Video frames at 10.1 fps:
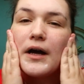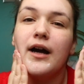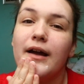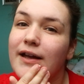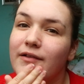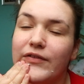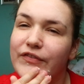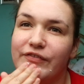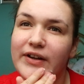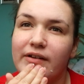I have
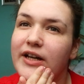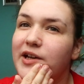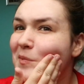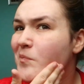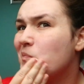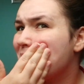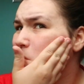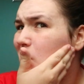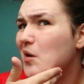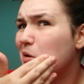very
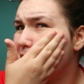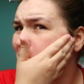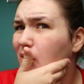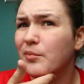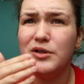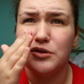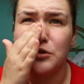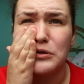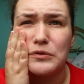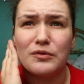normal
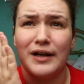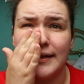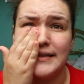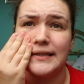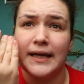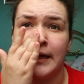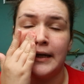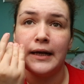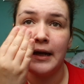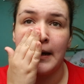to dry
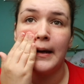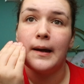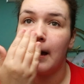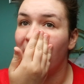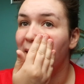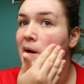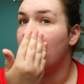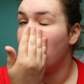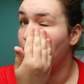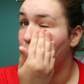skin,
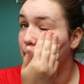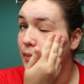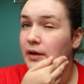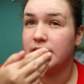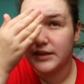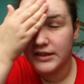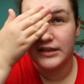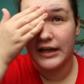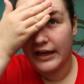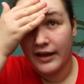
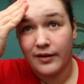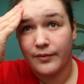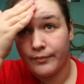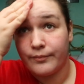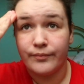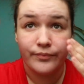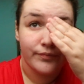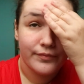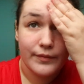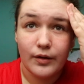but
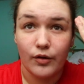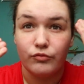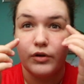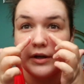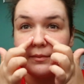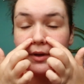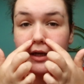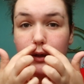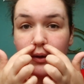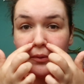around
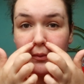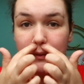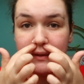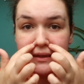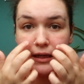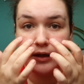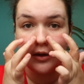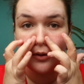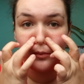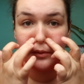my nose
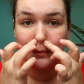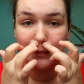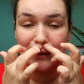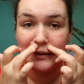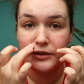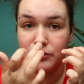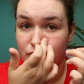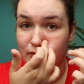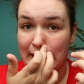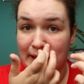would be the
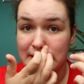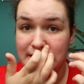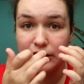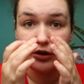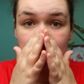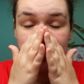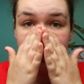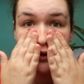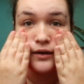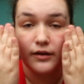driest
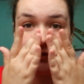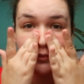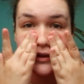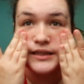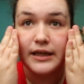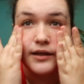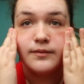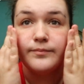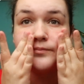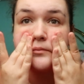area of my skin.